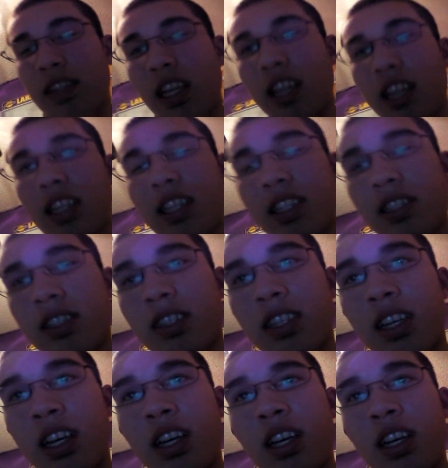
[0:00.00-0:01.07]
I mean,
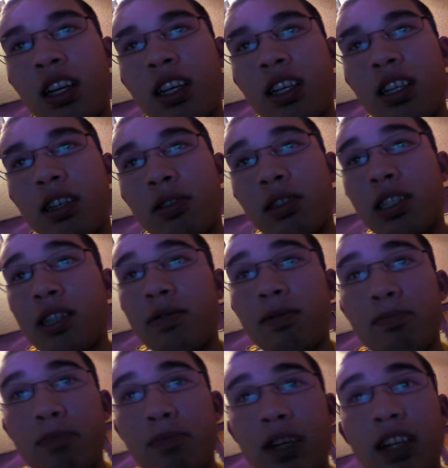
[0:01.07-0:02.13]
it's
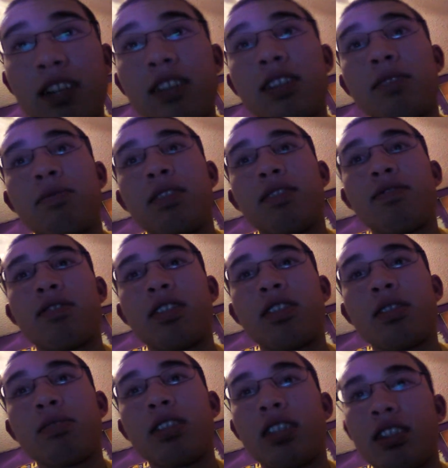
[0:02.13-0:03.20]
even better than
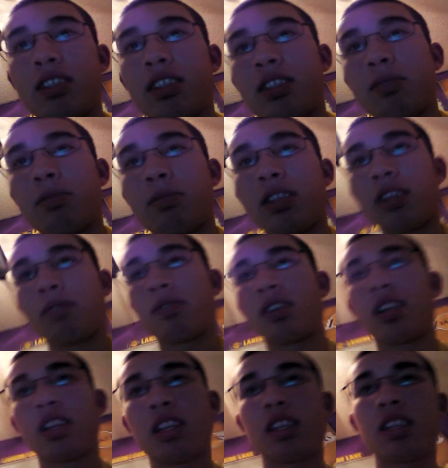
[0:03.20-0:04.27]
reinforcement, so it should be at
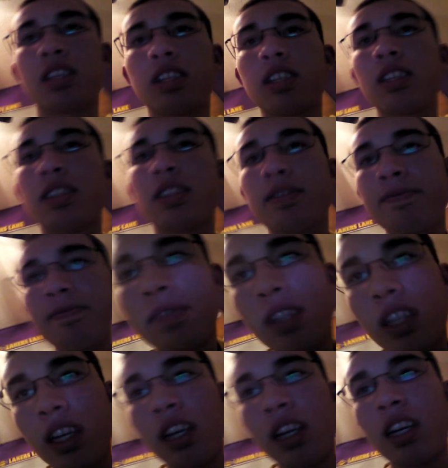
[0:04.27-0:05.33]
1.
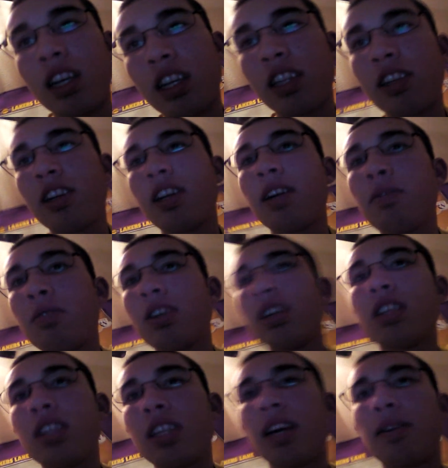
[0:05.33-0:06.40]
Allure at
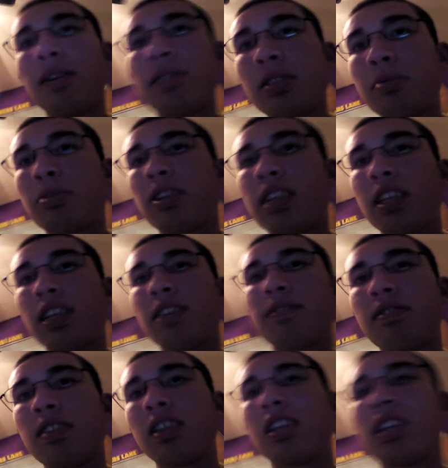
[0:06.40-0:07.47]
1, that one's pretty
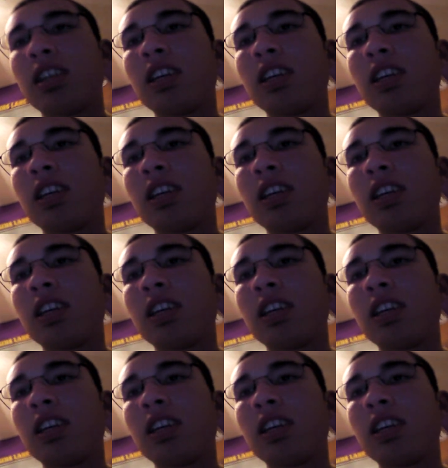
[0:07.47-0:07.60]
iffy.